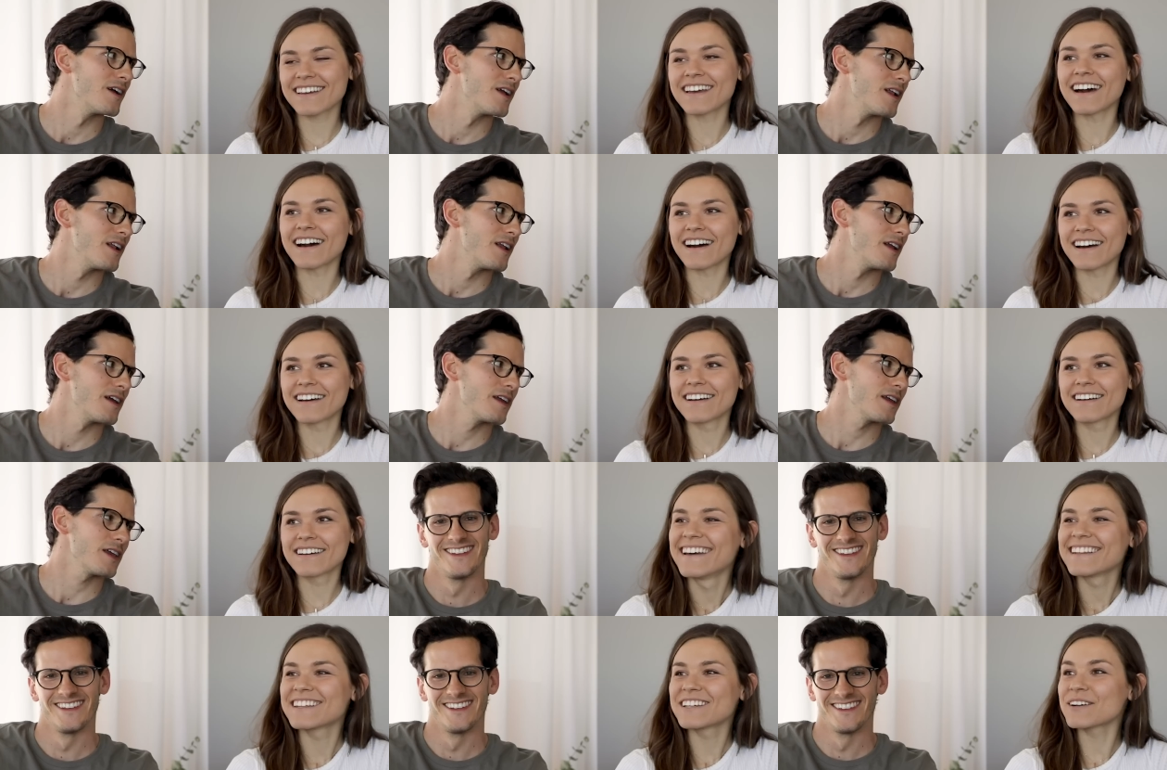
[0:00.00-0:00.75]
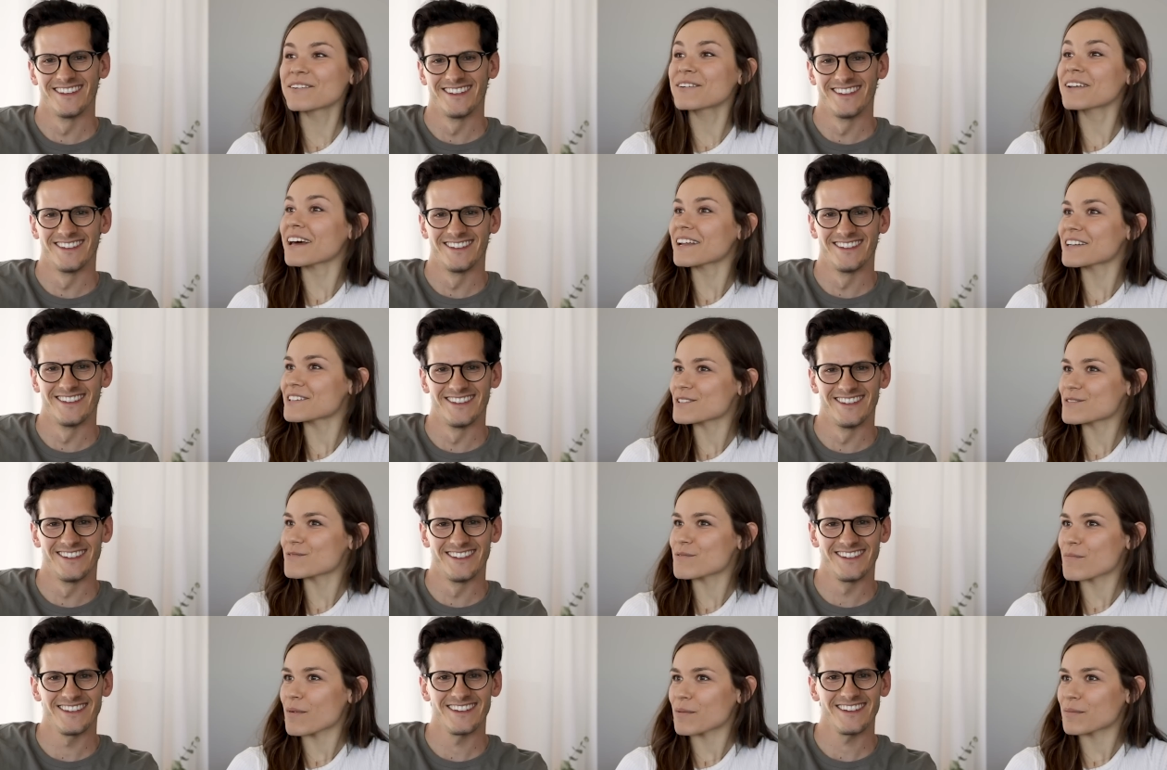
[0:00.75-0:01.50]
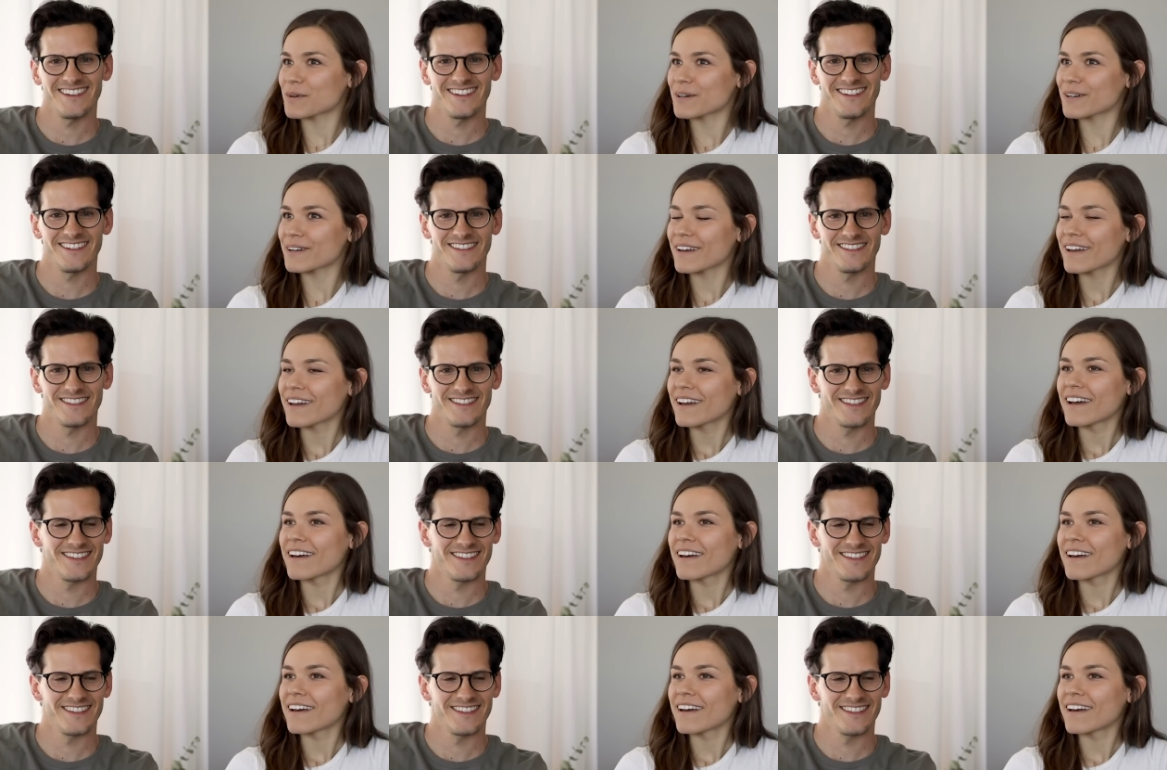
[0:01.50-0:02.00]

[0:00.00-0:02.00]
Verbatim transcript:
Speaker 1: Yeah. You know what I just remembered